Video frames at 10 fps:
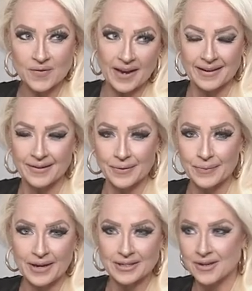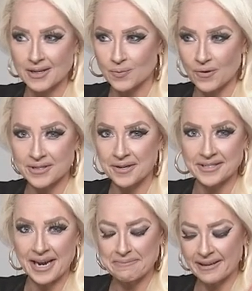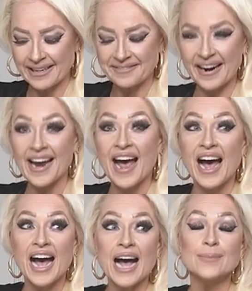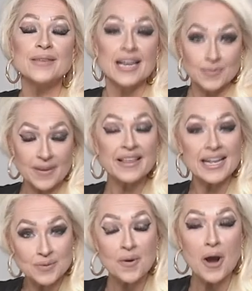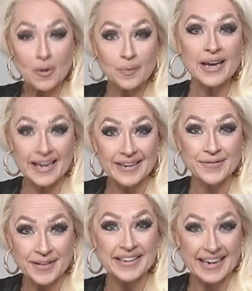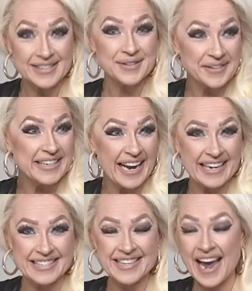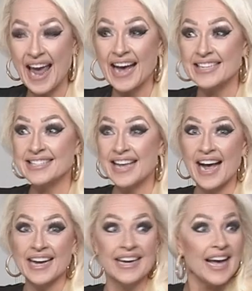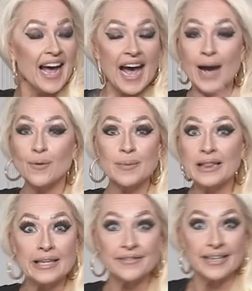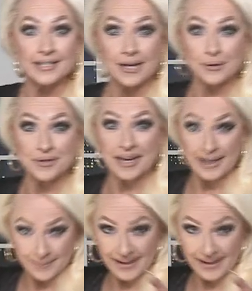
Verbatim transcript: fan who we could talk sports all day. But anyway, um, yes, but that's where I'll be for the next three days as uh, I will be living at Dodger Stadium. But